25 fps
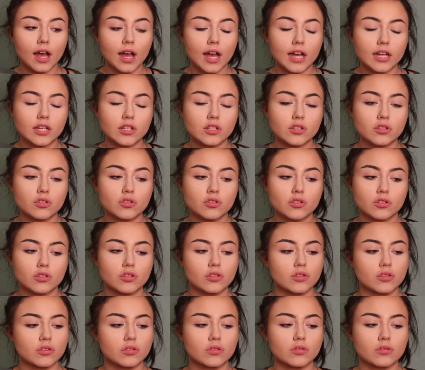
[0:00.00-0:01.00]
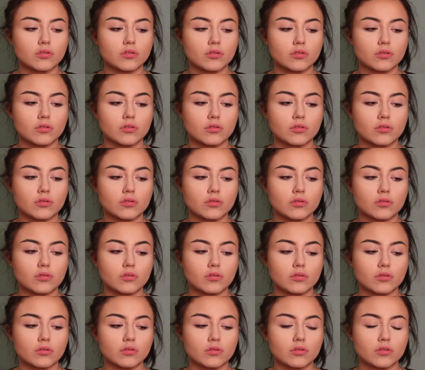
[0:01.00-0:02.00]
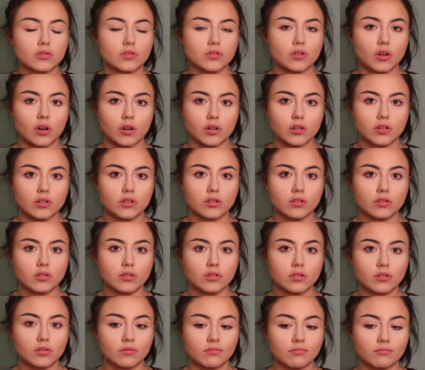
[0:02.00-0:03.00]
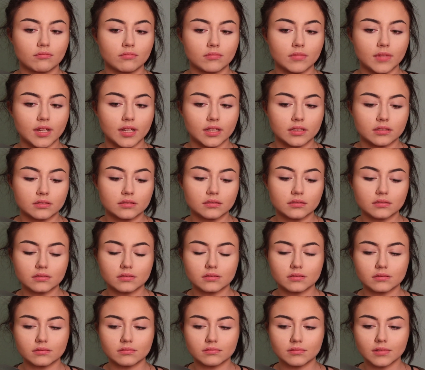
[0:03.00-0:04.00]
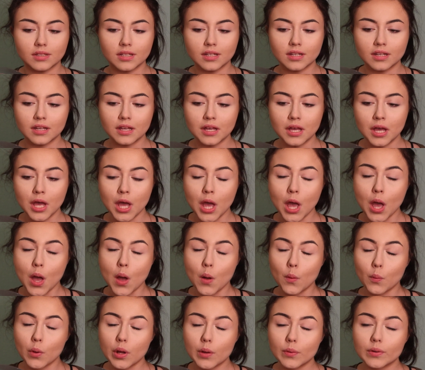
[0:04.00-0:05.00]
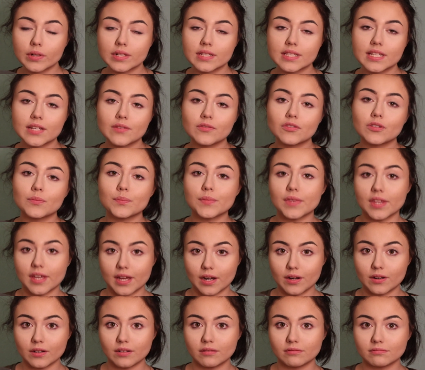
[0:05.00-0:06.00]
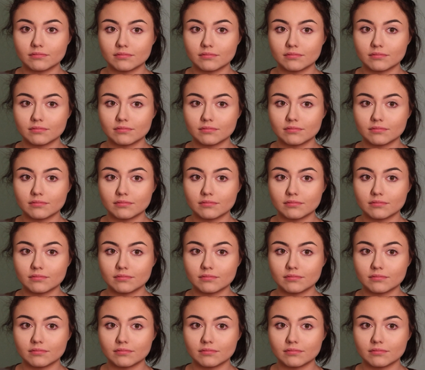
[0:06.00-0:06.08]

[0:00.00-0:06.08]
I just start and we will see from there.